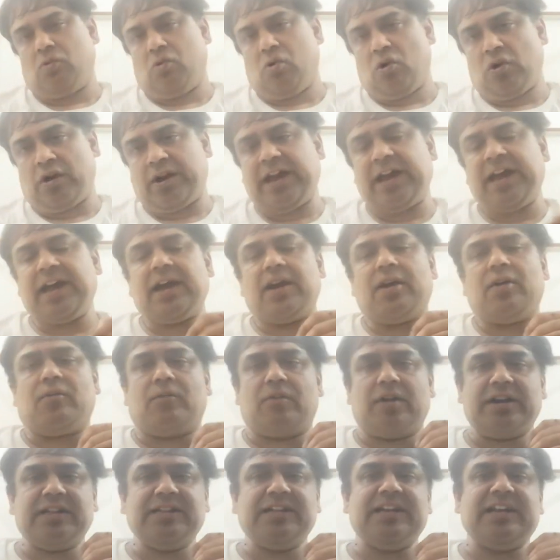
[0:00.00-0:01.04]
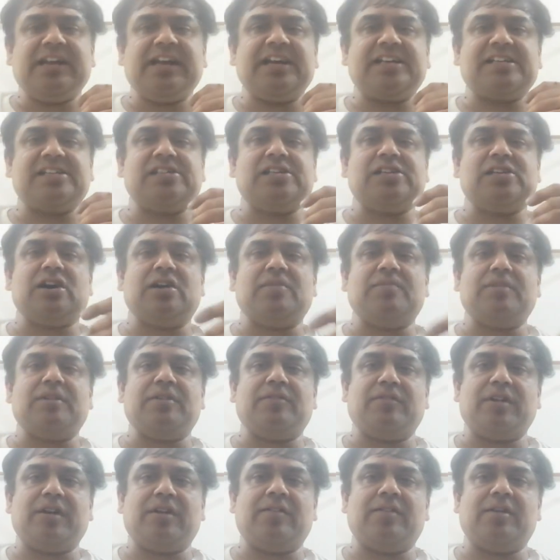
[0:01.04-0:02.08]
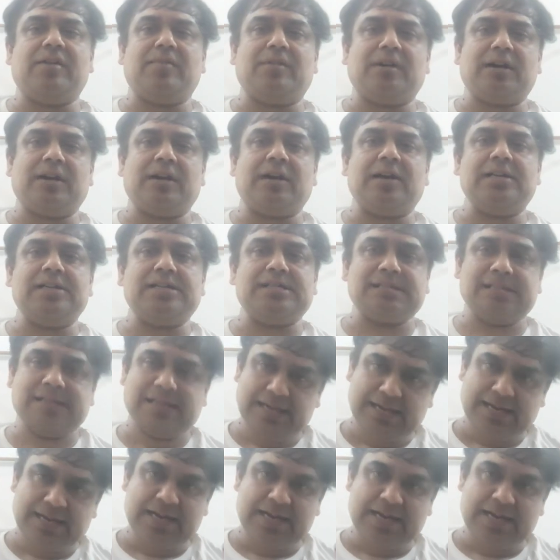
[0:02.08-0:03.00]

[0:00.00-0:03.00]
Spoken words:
Okay, what is the next topic we have come across?